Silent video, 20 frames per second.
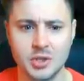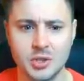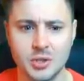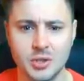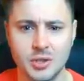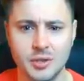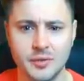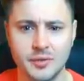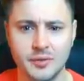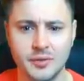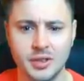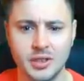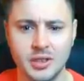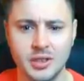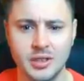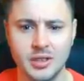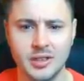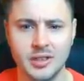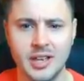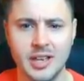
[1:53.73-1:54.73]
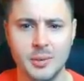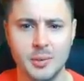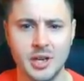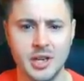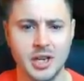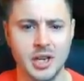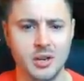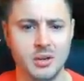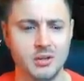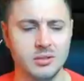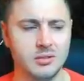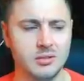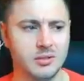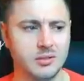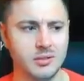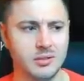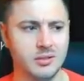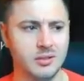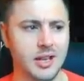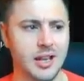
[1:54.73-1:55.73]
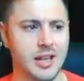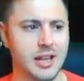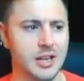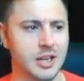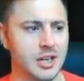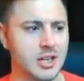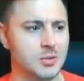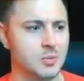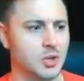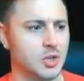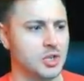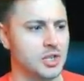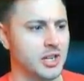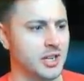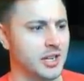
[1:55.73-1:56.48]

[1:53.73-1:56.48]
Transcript: sort of... there we go. I'll let you guys watch